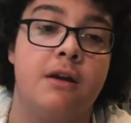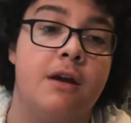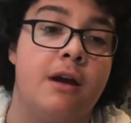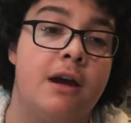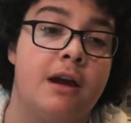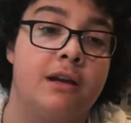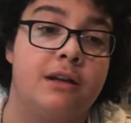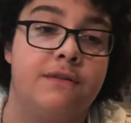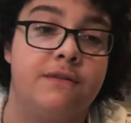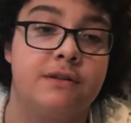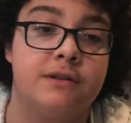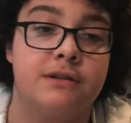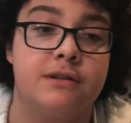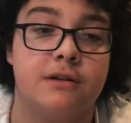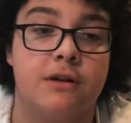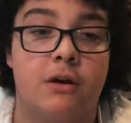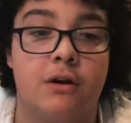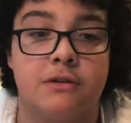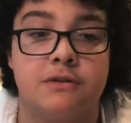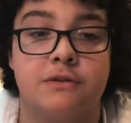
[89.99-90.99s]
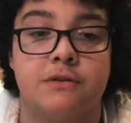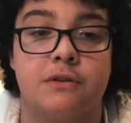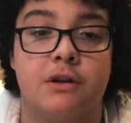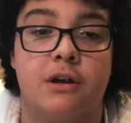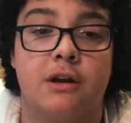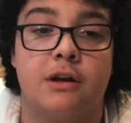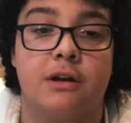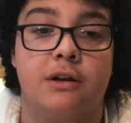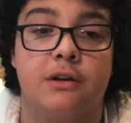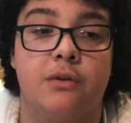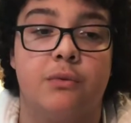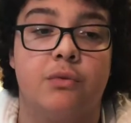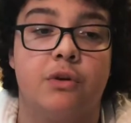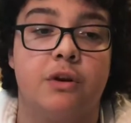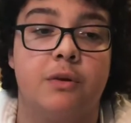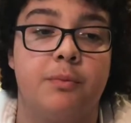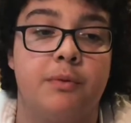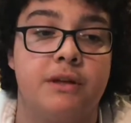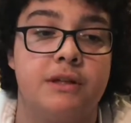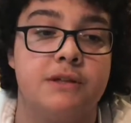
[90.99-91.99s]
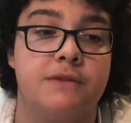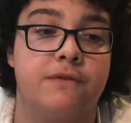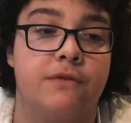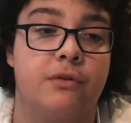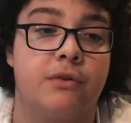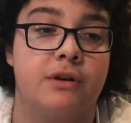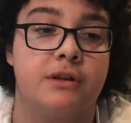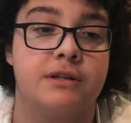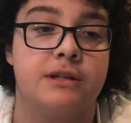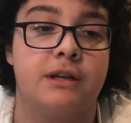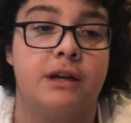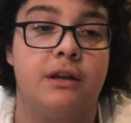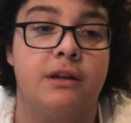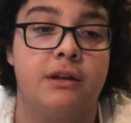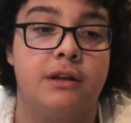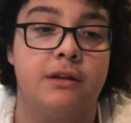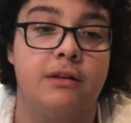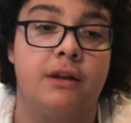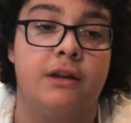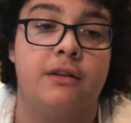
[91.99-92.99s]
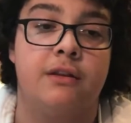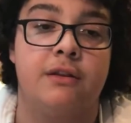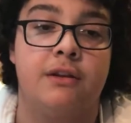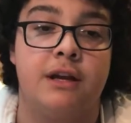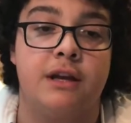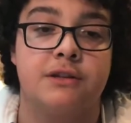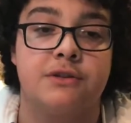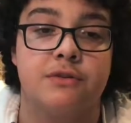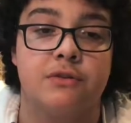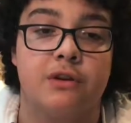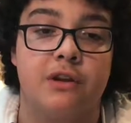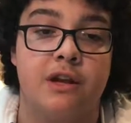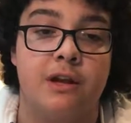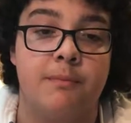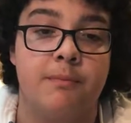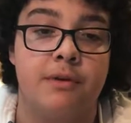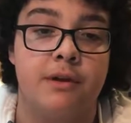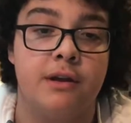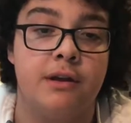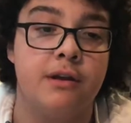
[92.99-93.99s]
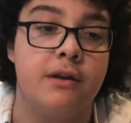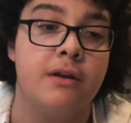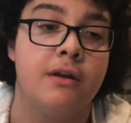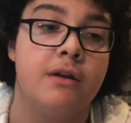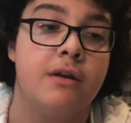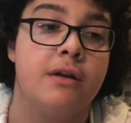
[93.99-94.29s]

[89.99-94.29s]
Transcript: Activists also targeted the workplace. Florence Kelley led the national campaign.